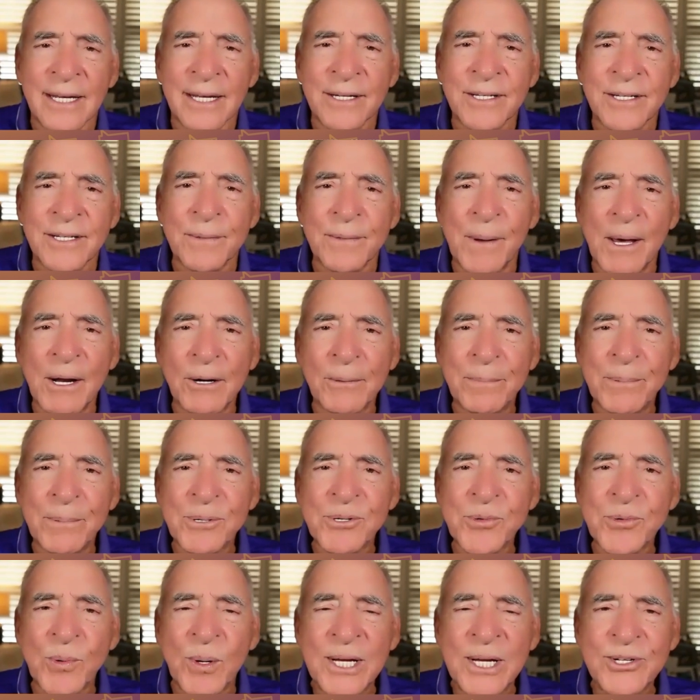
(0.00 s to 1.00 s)
to better
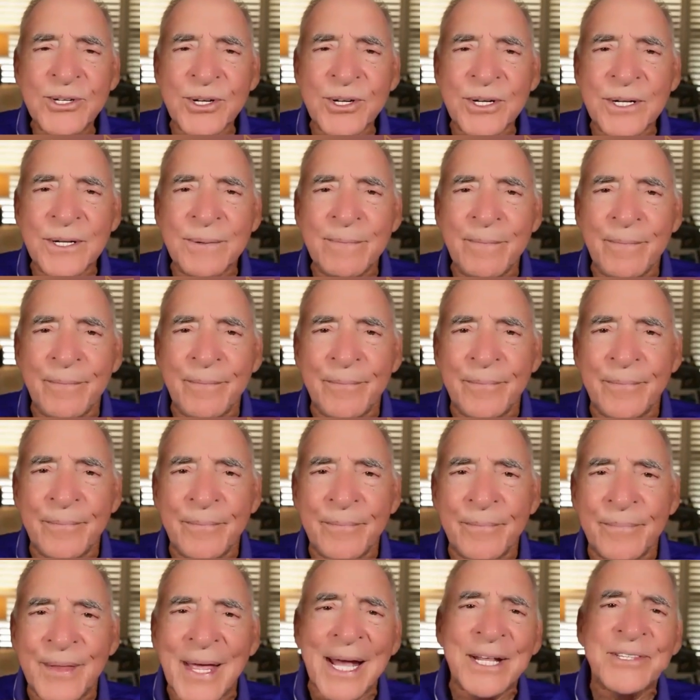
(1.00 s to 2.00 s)
persuasion.
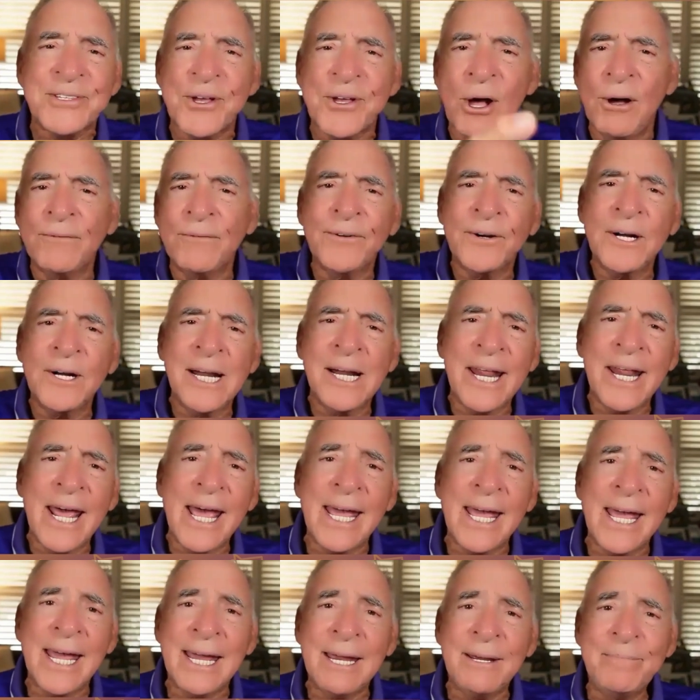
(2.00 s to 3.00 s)
That's all for
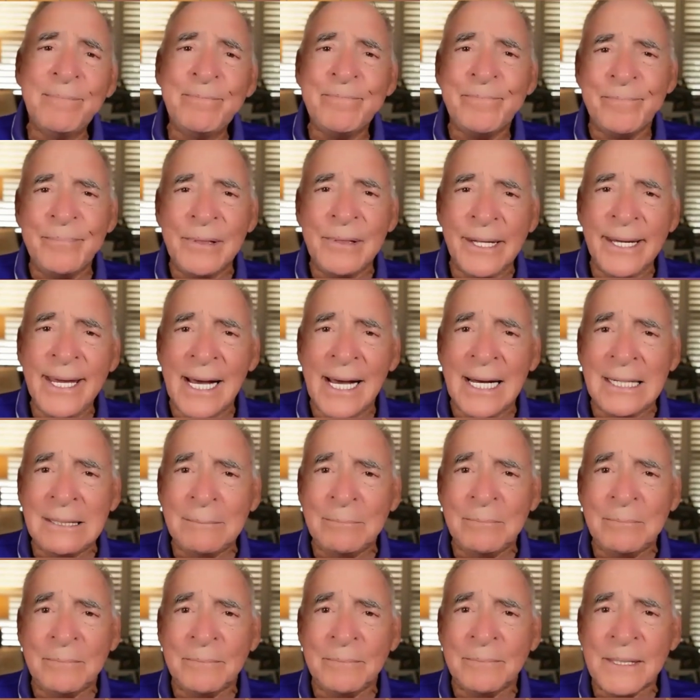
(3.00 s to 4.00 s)
today.
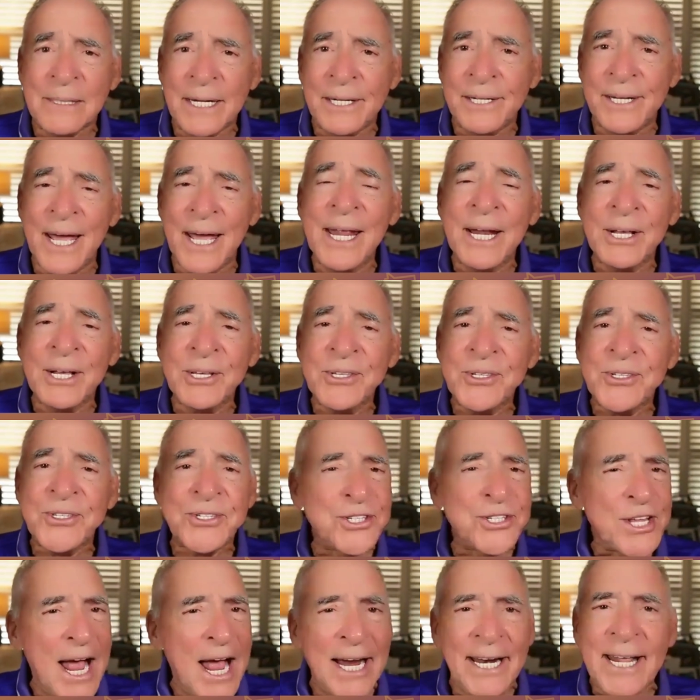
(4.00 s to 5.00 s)
Leah and Dennis
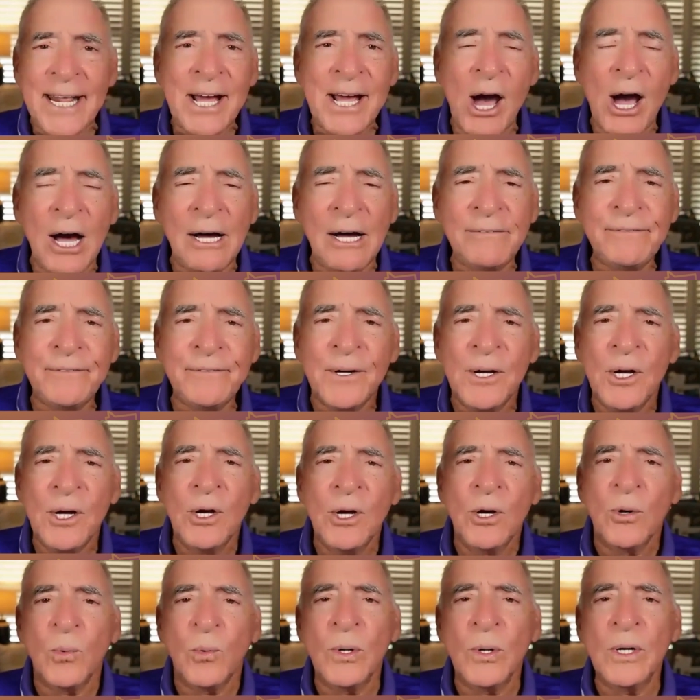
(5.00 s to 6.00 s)
signing off.
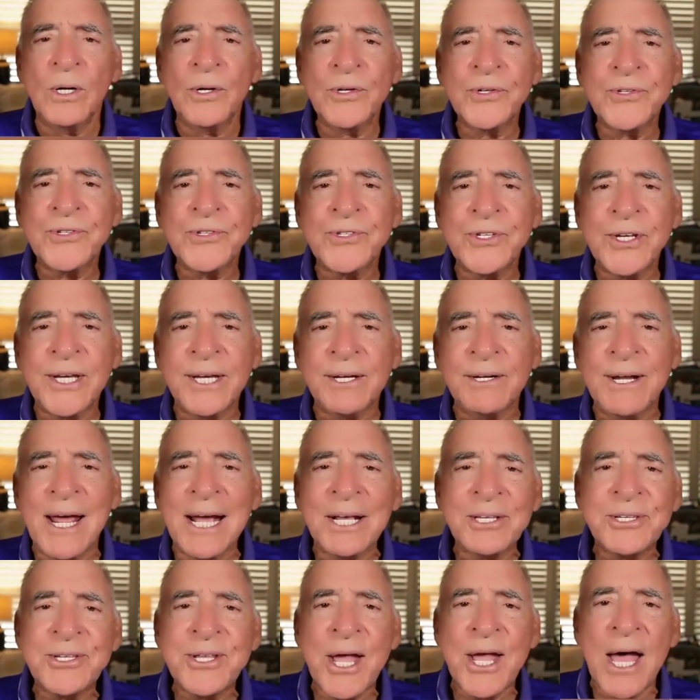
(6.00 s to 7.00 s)
We'll see you
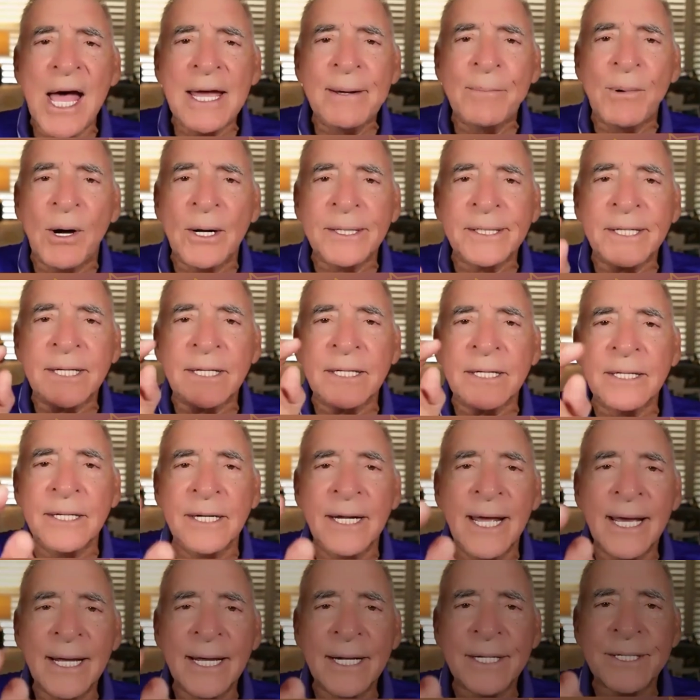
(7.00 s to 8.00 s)
next time on
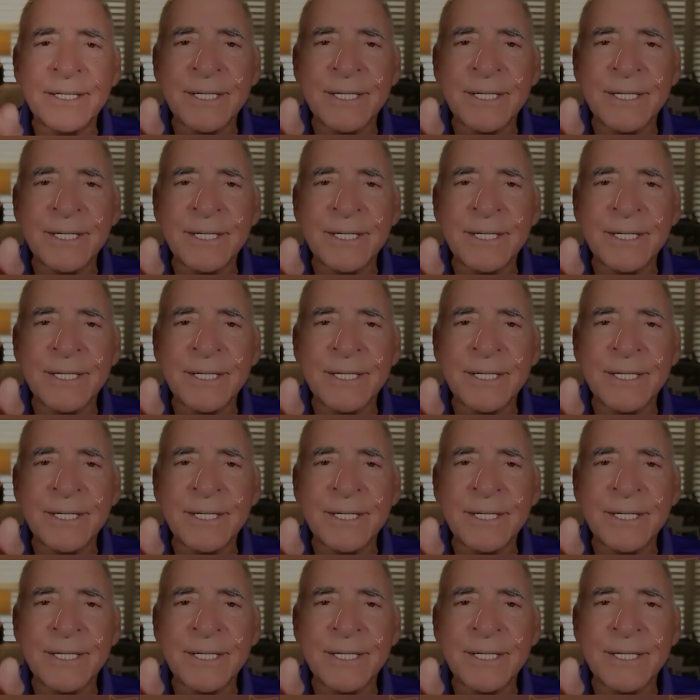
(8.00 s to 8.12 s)
Connect